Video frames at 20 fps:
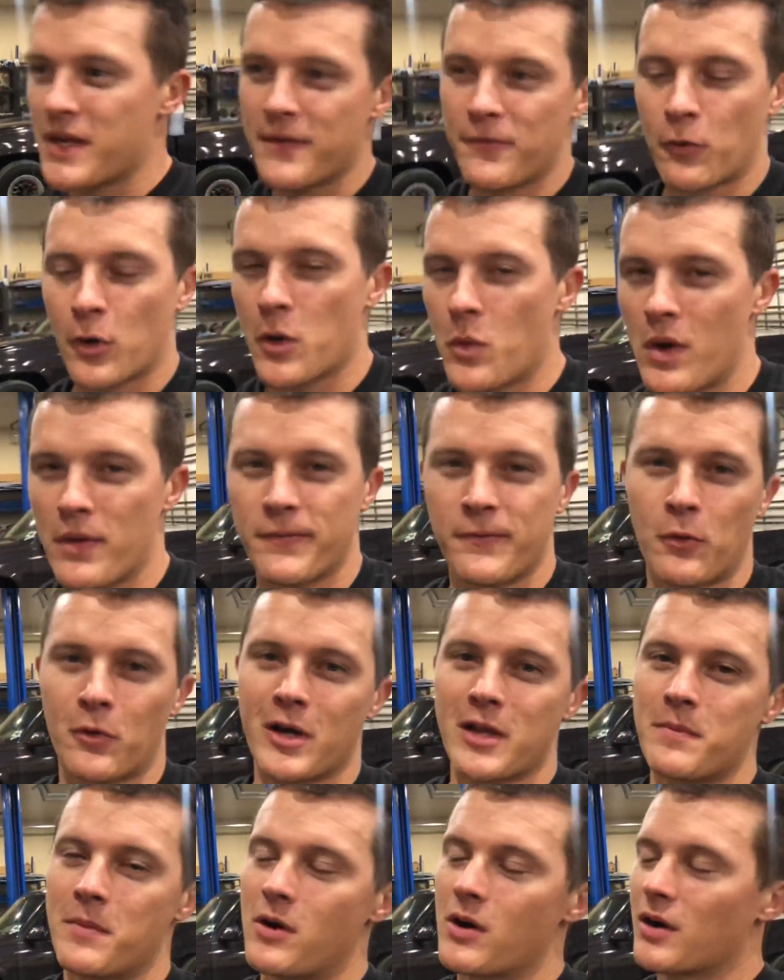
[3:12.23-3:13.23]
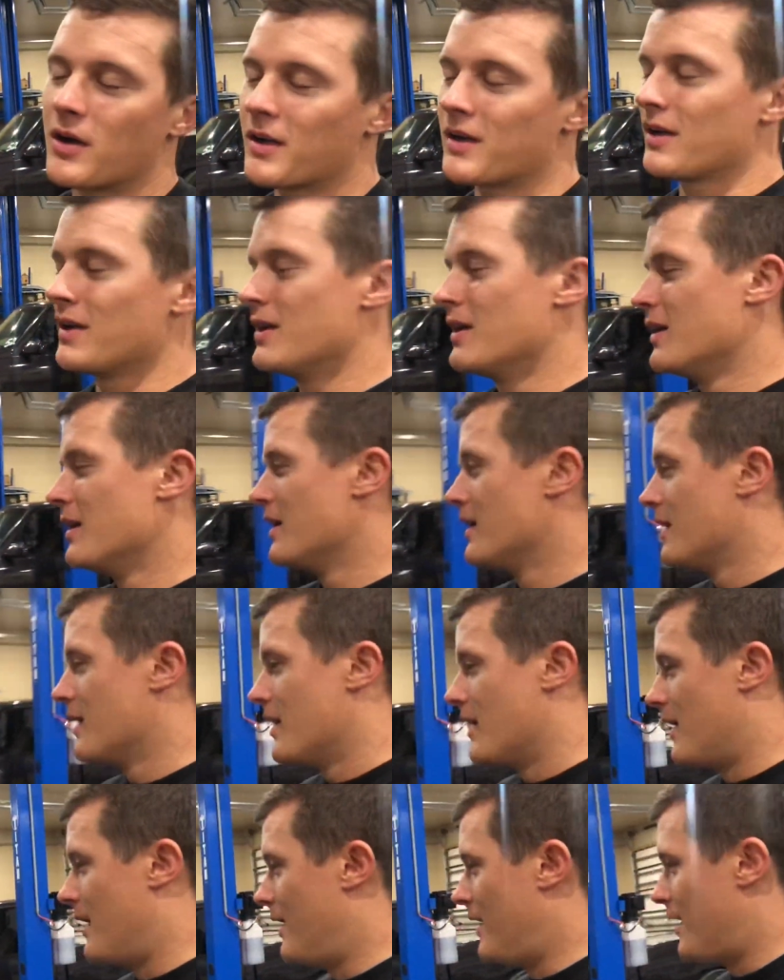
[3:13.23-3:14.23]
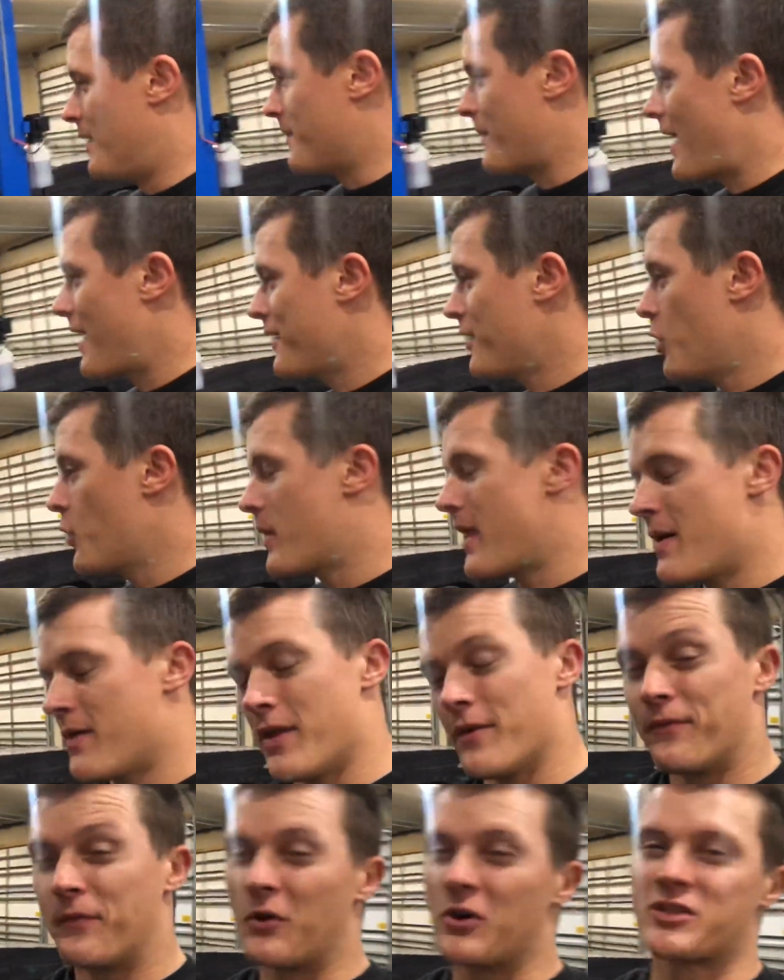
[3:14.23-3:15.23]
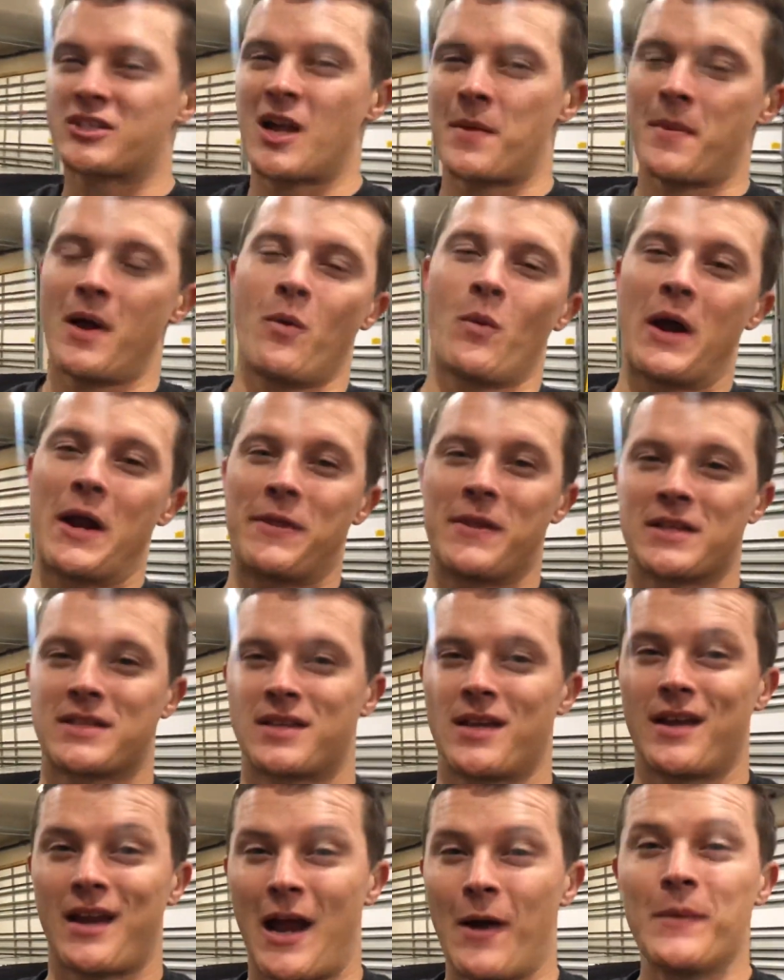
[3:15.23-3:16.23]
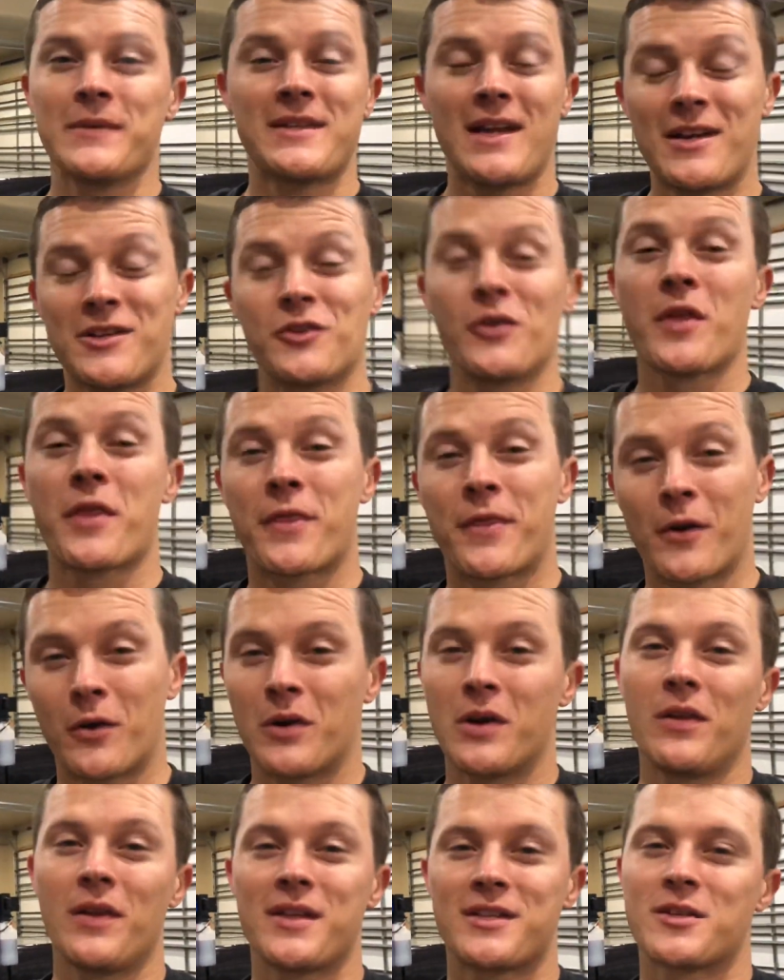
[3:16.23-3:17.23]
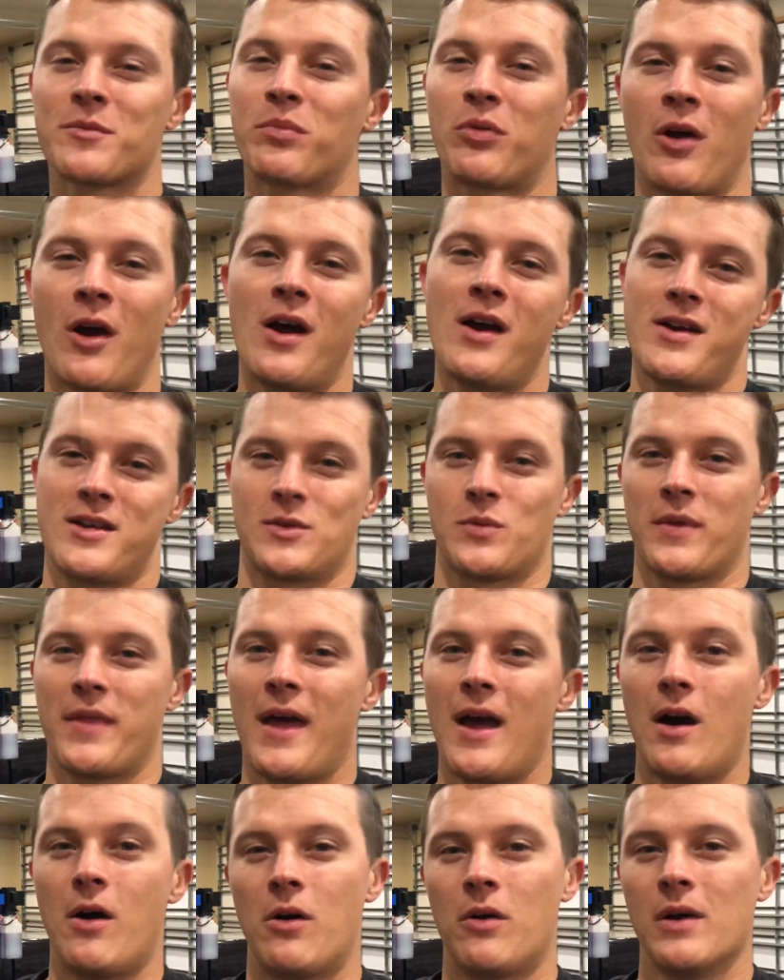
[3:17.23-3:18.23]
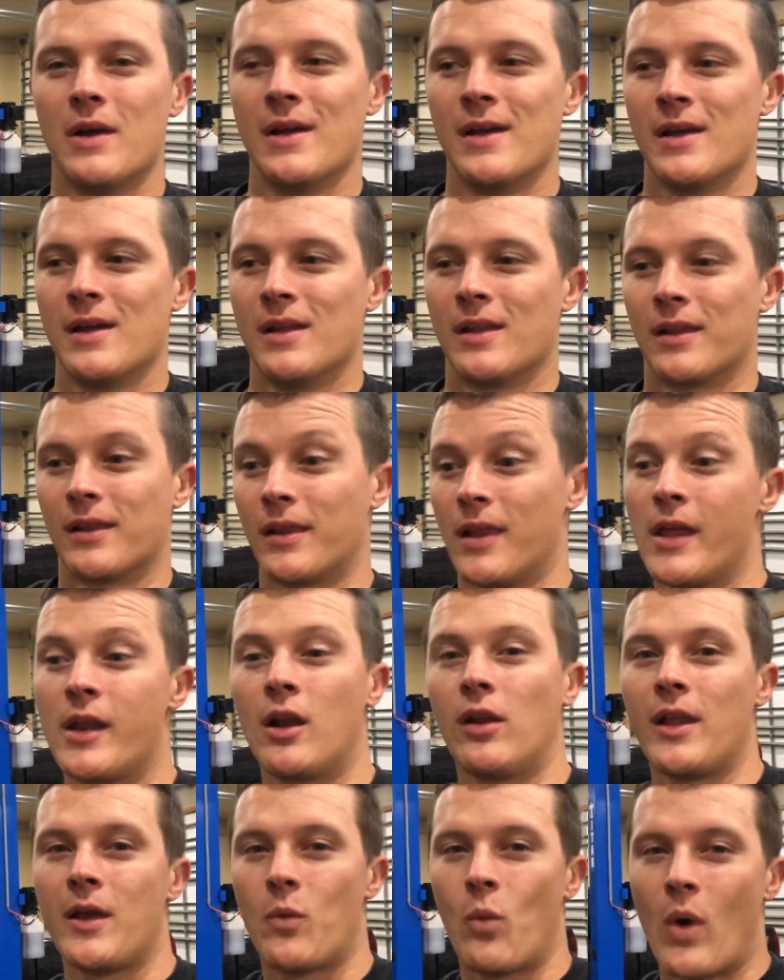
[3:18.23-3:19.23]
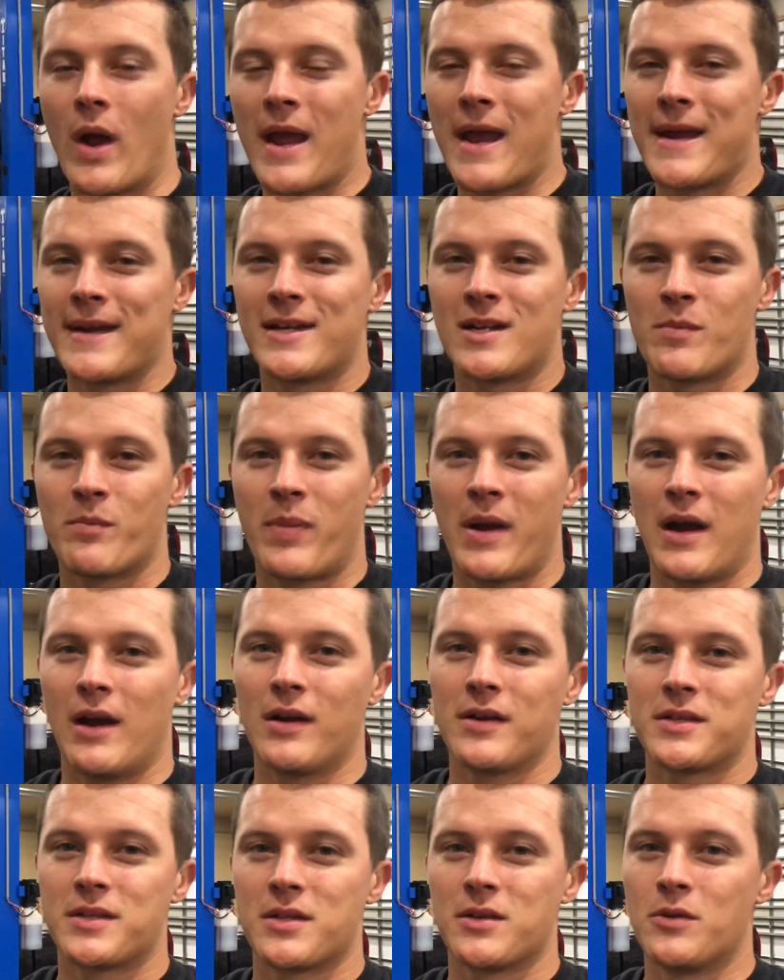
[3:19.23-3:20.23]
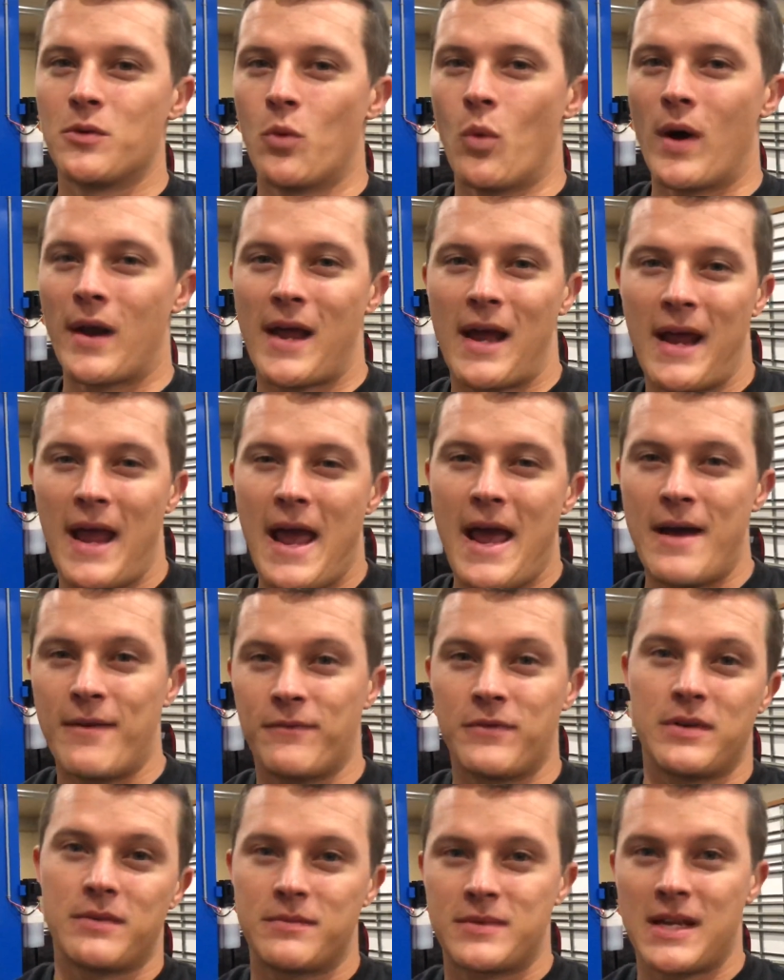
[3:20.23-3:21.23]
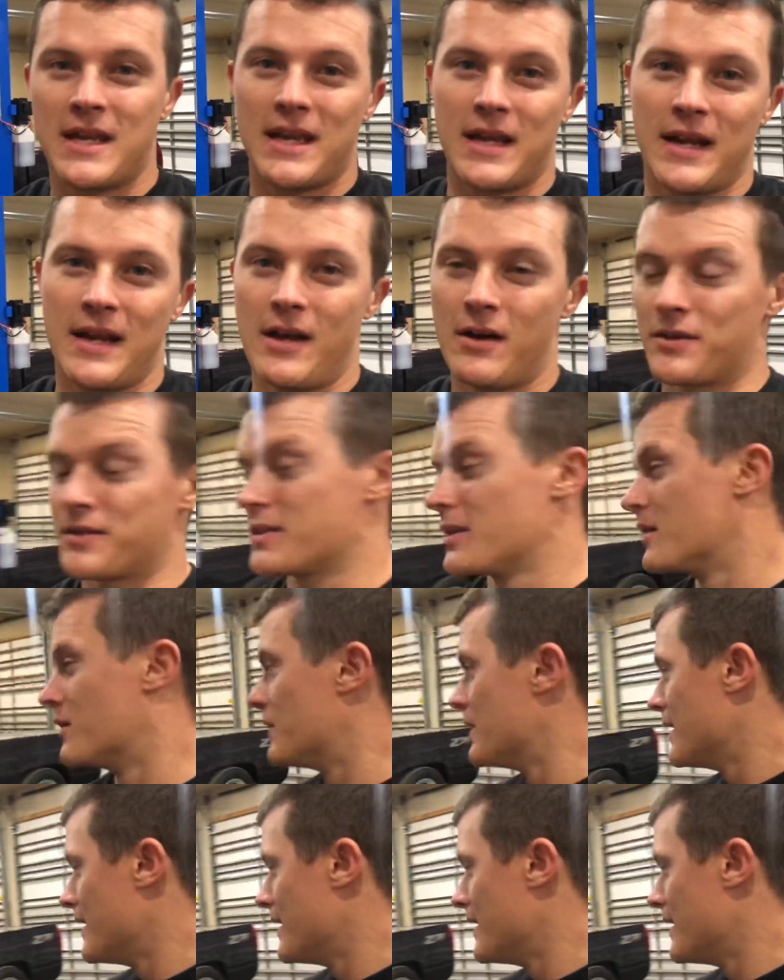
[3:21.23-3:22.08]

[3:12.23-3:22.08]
41.40 mark? I know that the first time I weighed this thing, I was actually thoroughly surprised with how little it weighed compared to what I have taken out. So